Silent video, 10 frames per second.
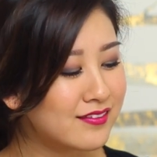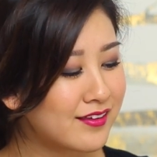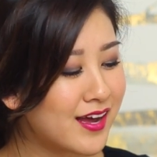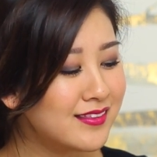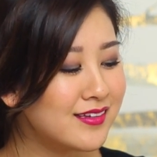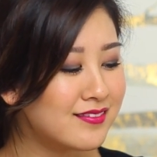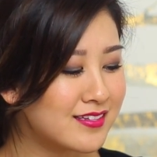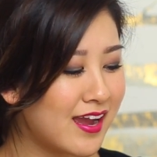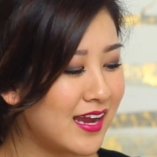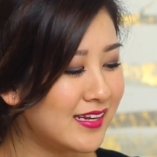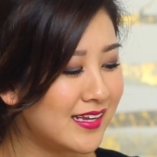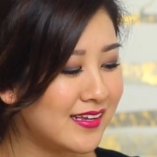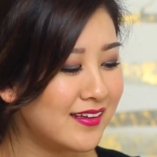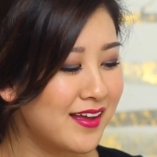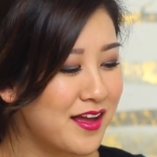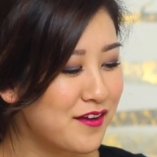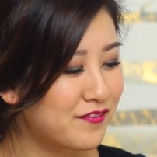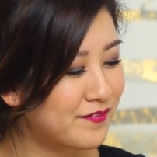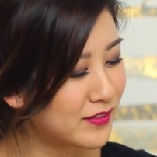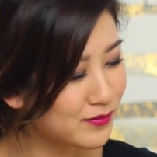I saw this tiny
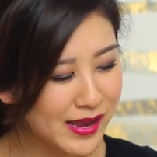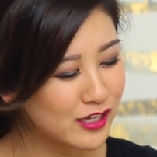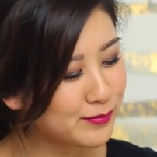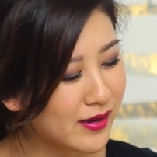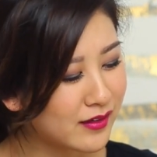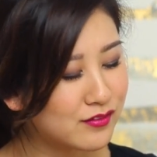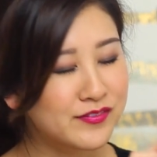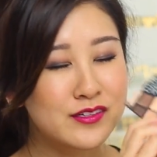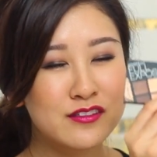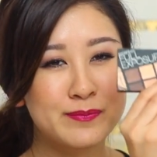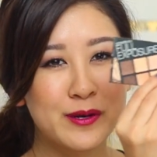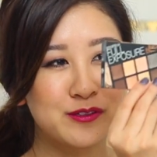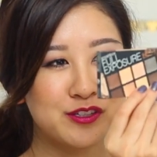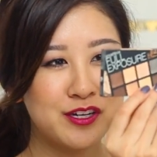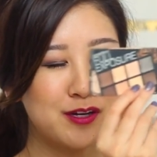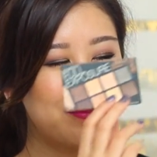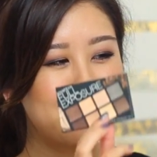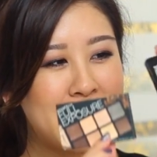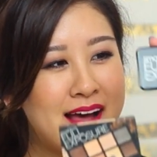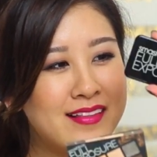Smashbox Full Exposure
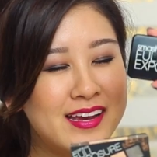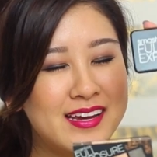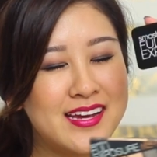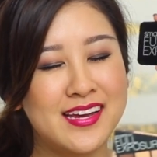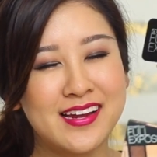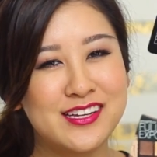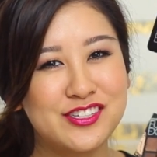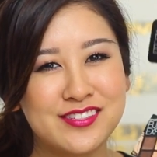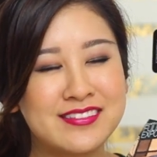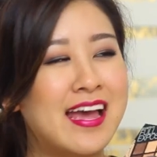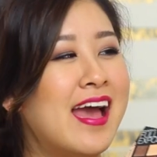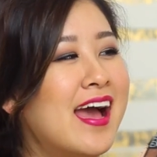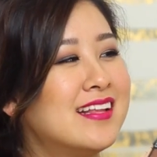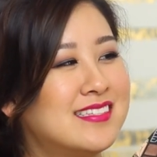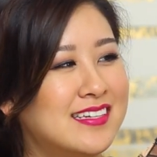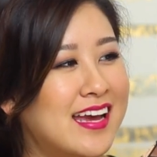palette and I just had to